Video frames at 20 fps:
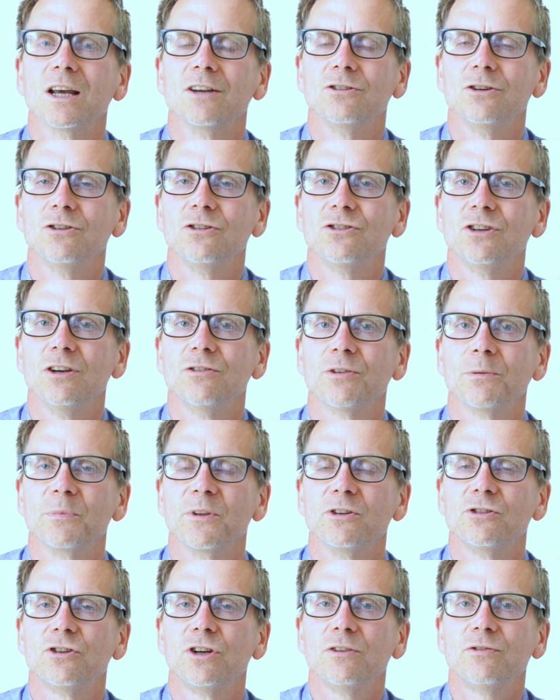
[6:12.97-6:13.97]
as you see from
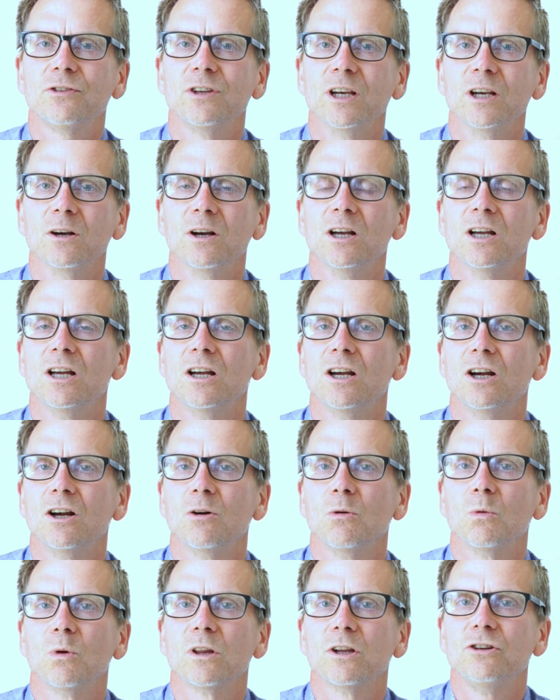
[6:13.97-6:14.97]
the shifting,
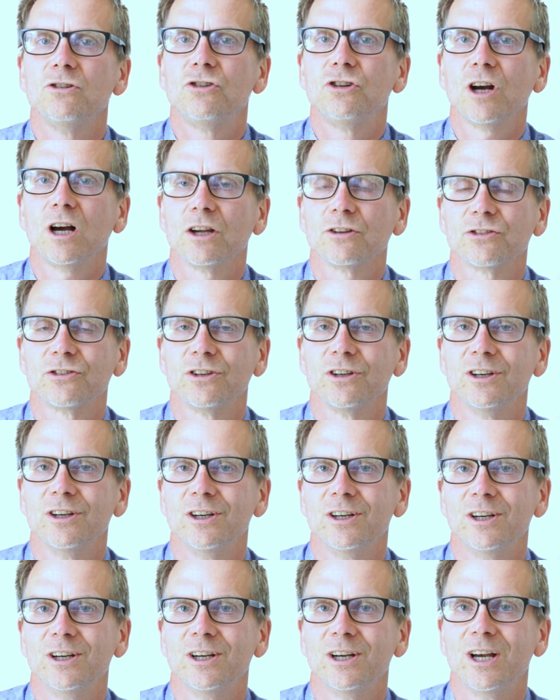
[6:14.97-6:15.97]
will adjust.
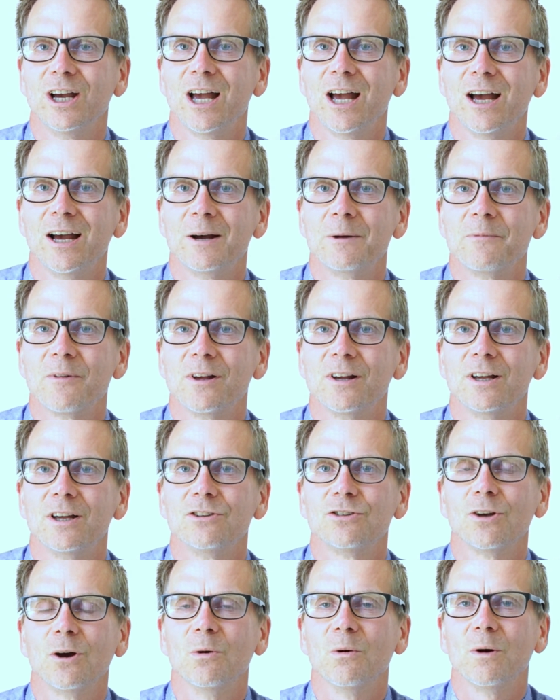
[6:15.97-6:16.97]

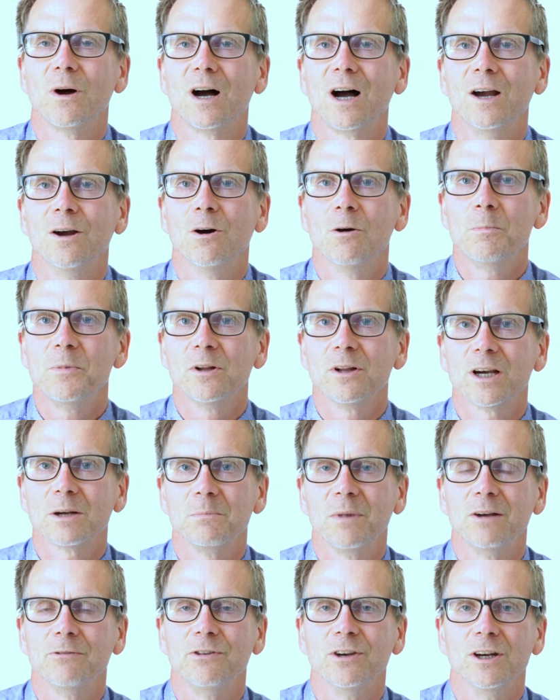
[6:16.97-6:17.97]
So I hope you like
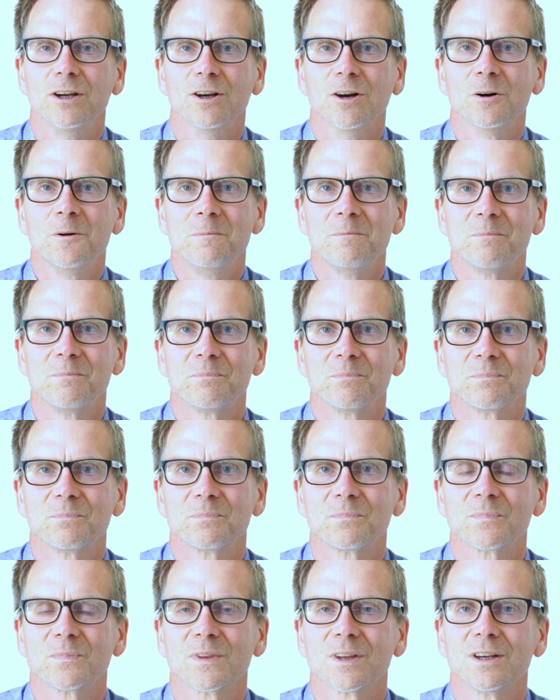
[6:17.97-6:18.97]
my video.
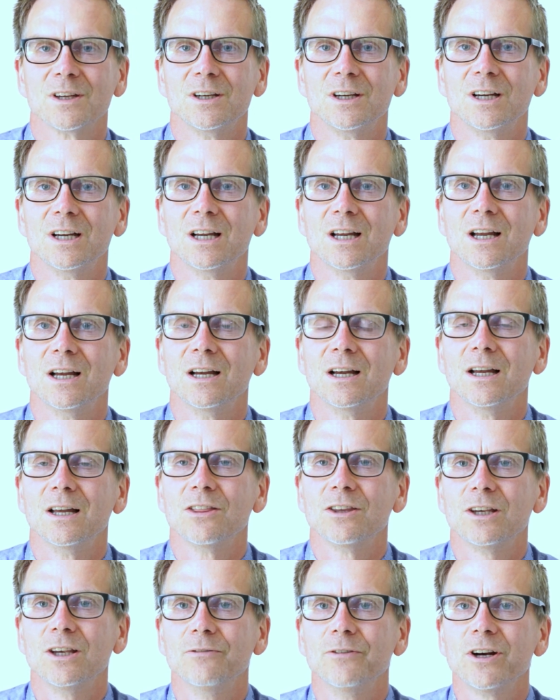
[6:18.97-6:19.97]

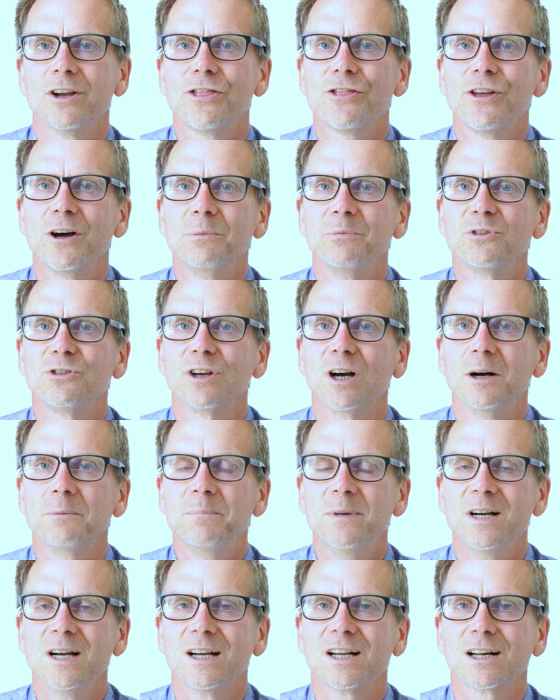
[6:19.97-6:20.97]
Give it a thumbs
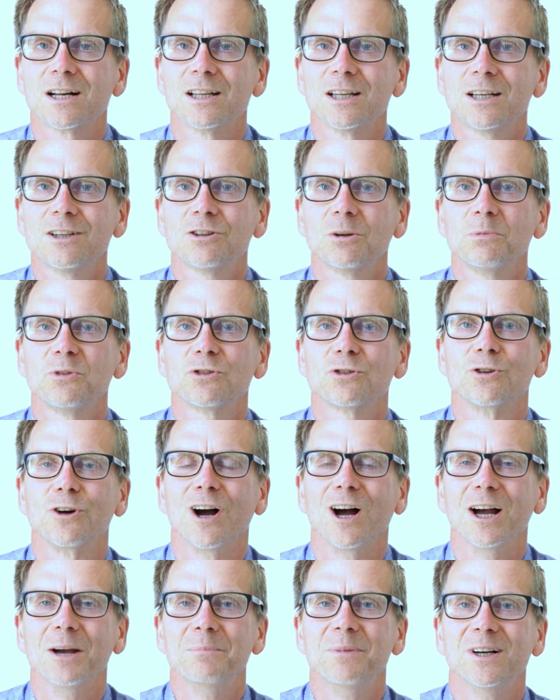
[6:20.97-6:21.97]
up, click
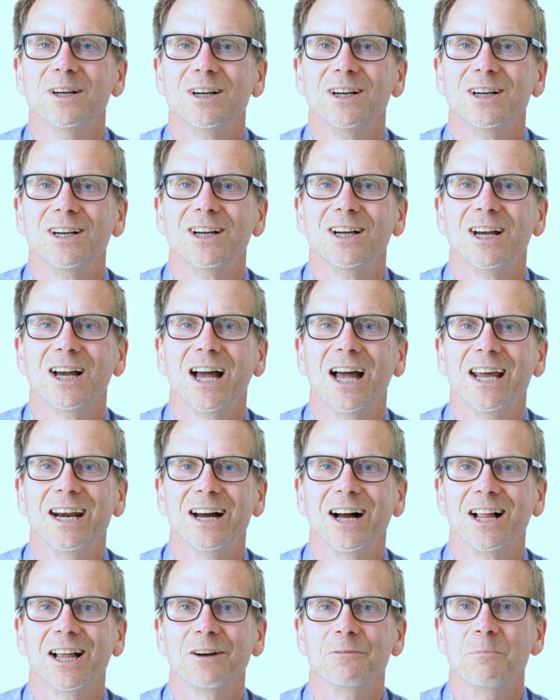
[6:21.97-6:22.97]
subscribe, and
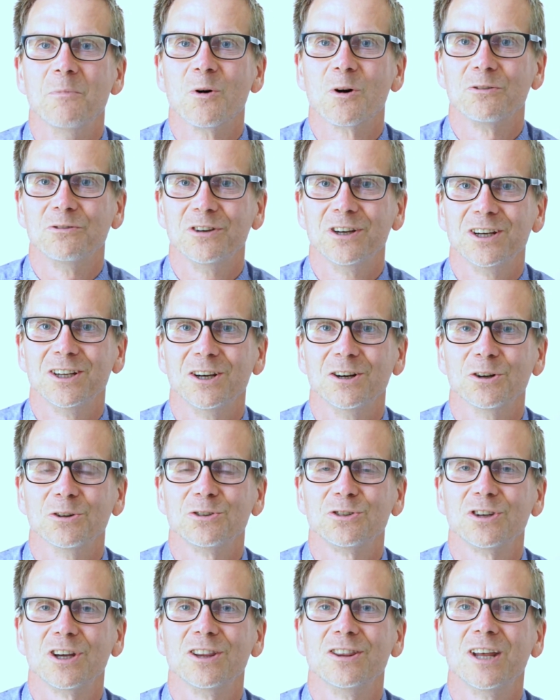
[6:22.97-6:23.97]
I'll have more
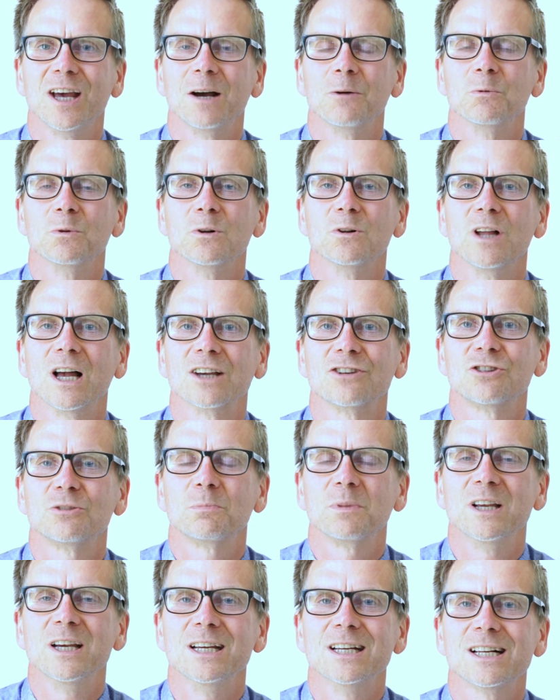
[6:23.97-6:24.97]
videos that will
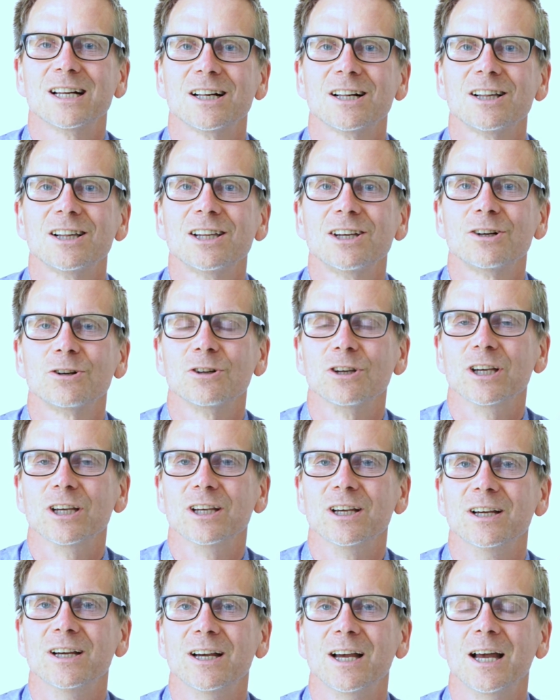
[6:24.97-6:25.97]
explain
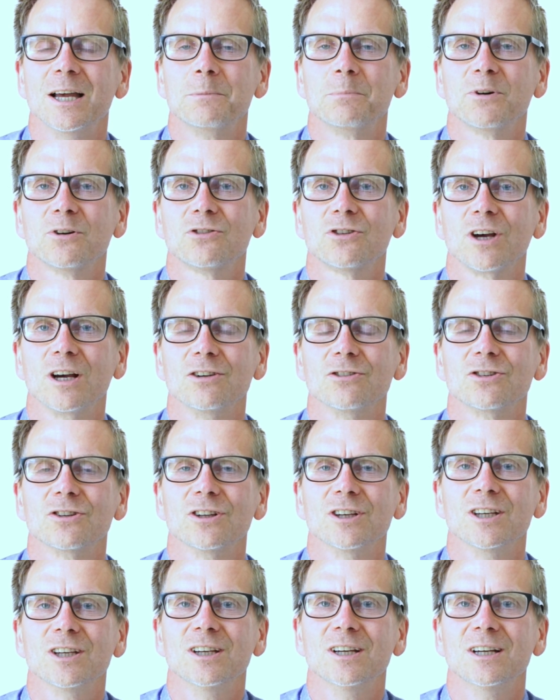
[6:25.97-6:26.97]
clearly and
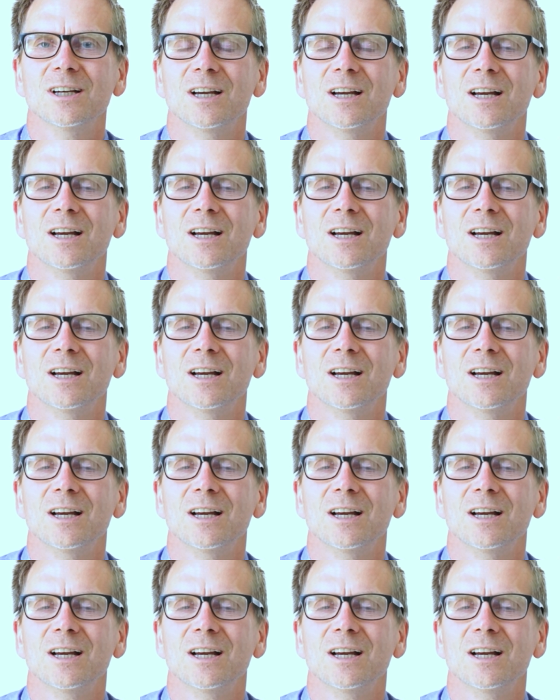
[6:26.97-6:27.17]
precisely